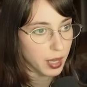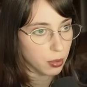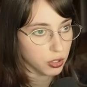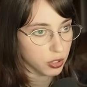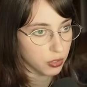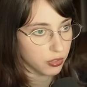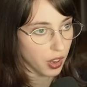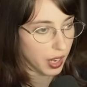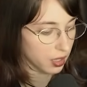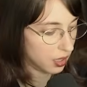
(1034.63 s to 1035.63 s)
able to
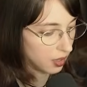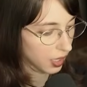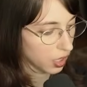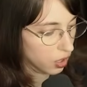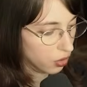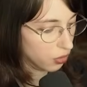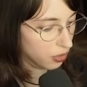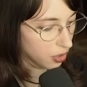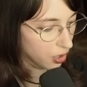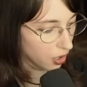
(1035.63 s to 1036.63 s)
find it like
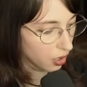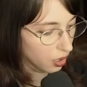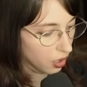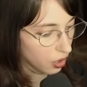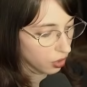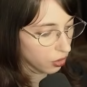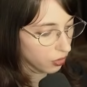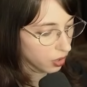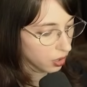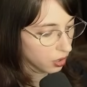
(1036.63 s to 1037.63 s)
user
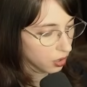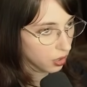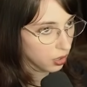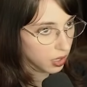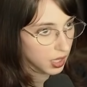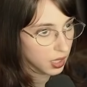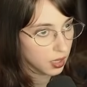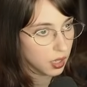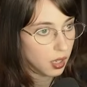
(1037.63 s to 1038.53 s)
Clover Girly.